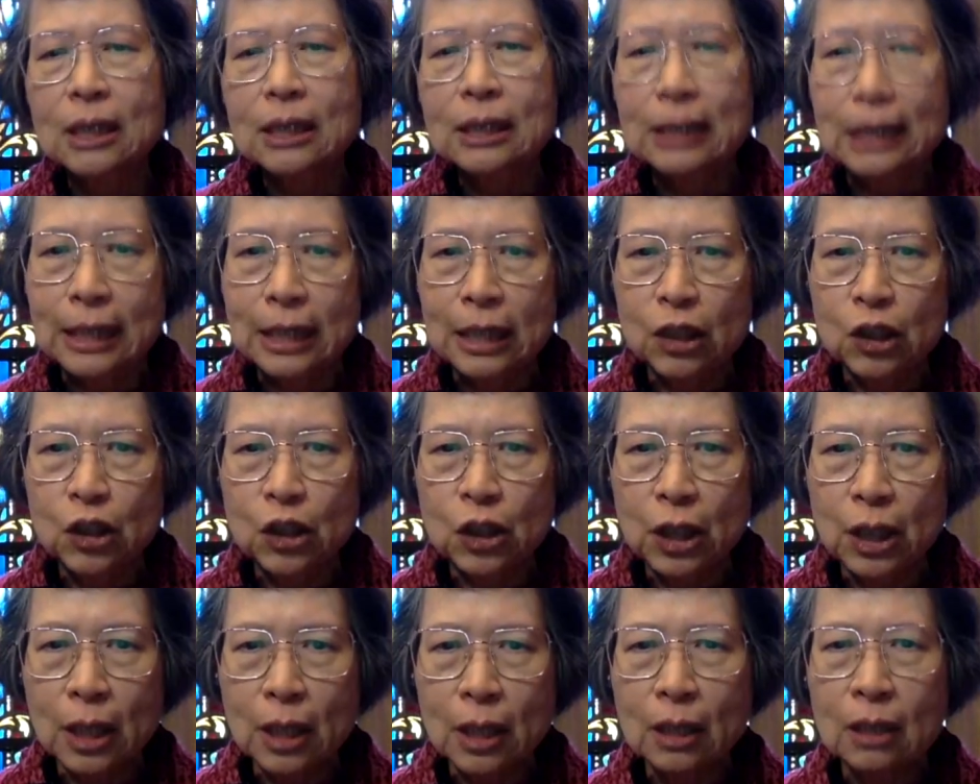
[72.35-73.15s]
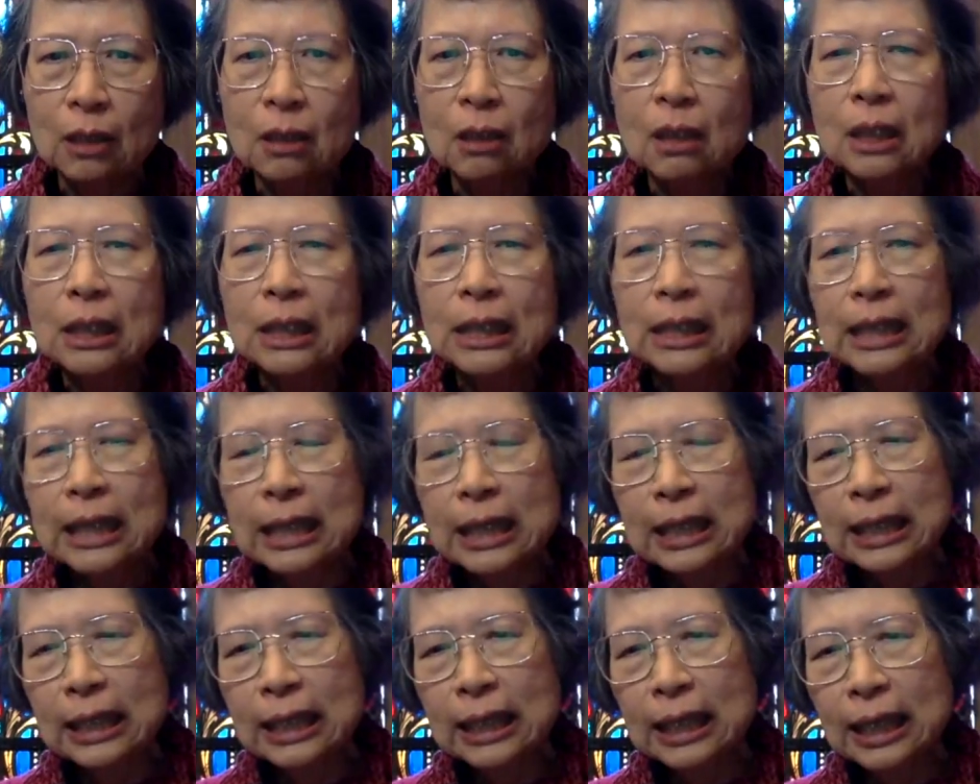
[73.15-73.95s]
teaching,
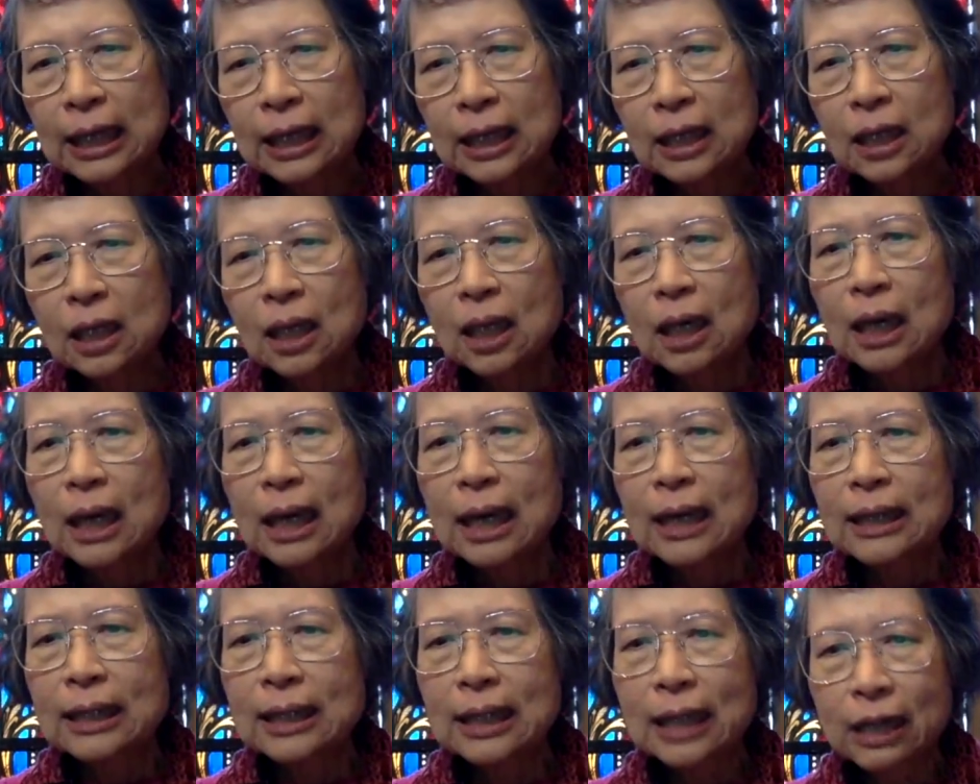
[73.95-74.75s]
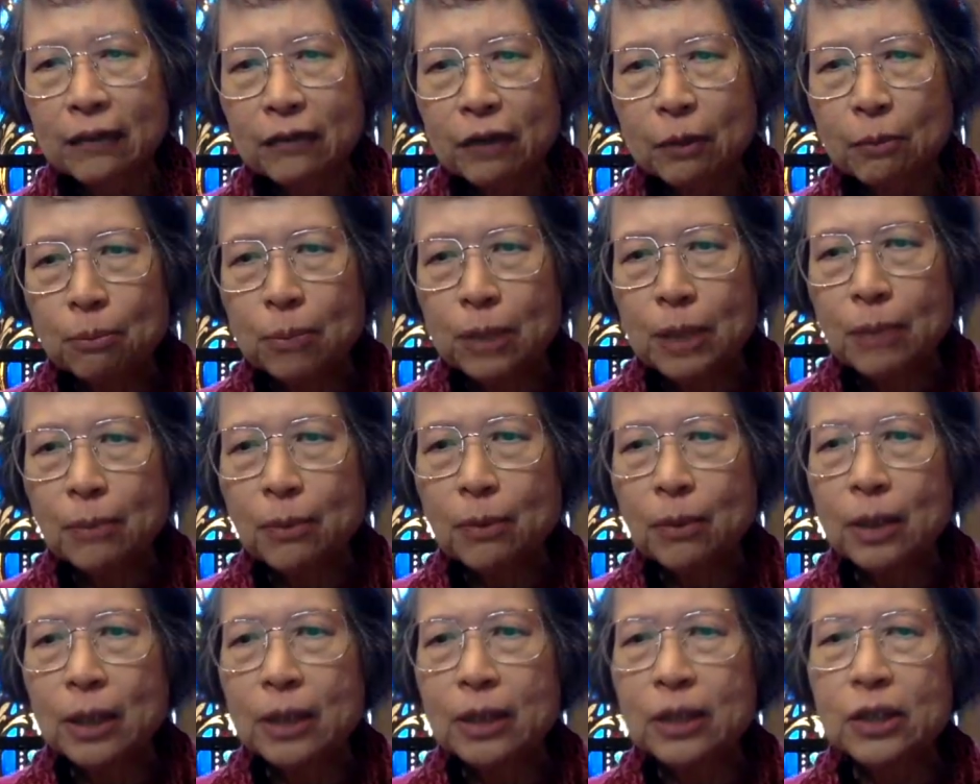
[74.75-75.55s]
healing, and loving
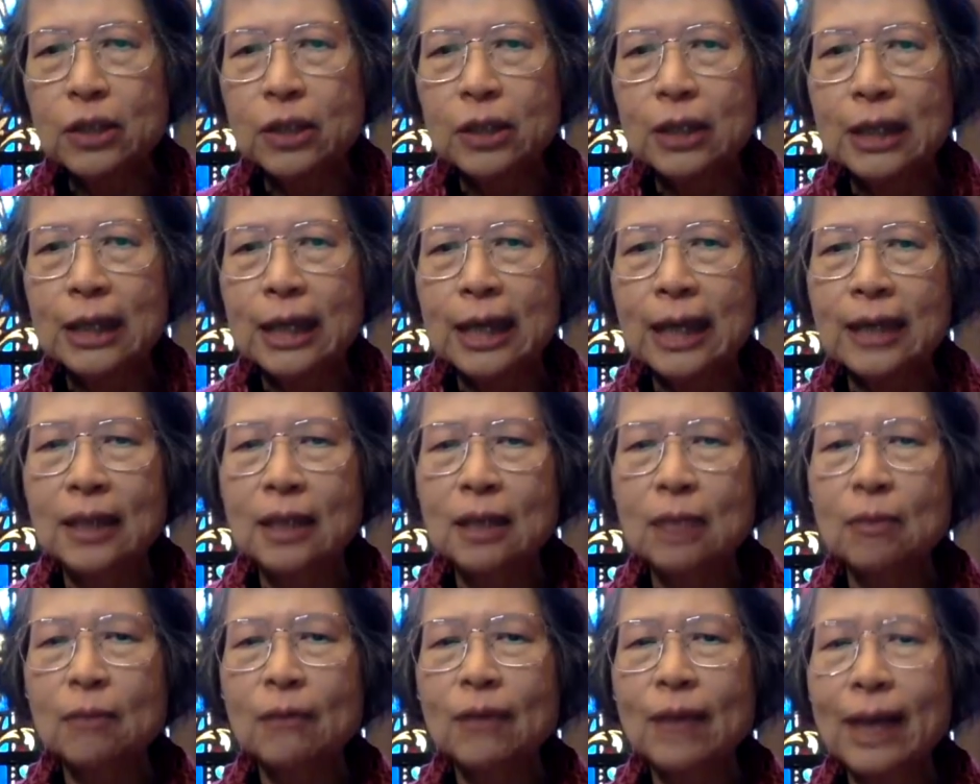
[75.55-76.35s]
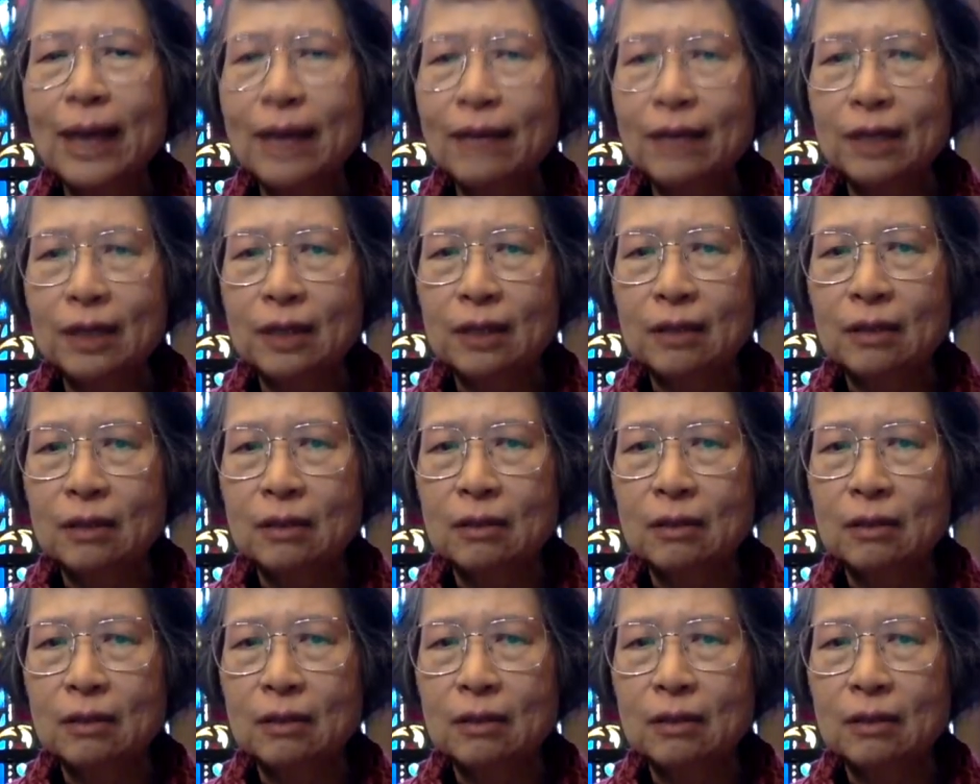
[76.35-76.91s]
people into the kingdom of heaven.